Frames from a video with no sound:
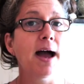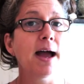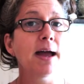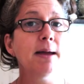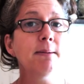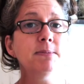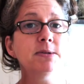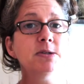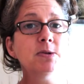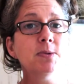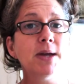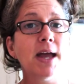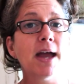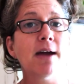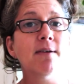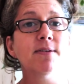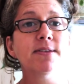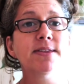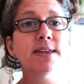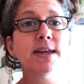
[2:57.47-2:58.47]
I'm doing
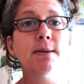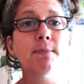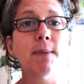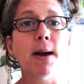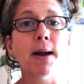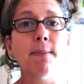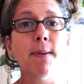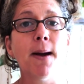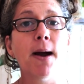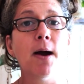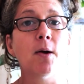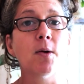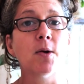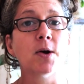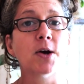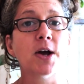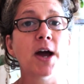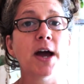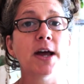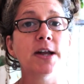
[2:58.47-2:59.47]
everything in my
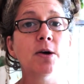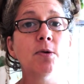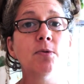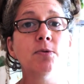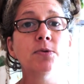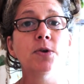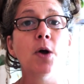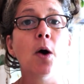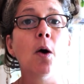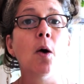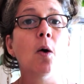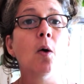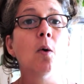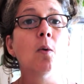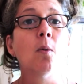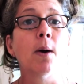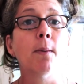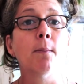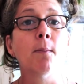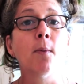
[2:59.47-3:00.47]
power. I don't know
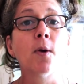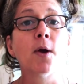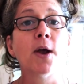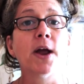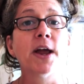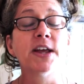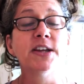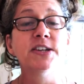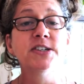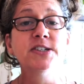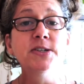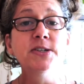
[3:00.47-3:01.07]
what more I could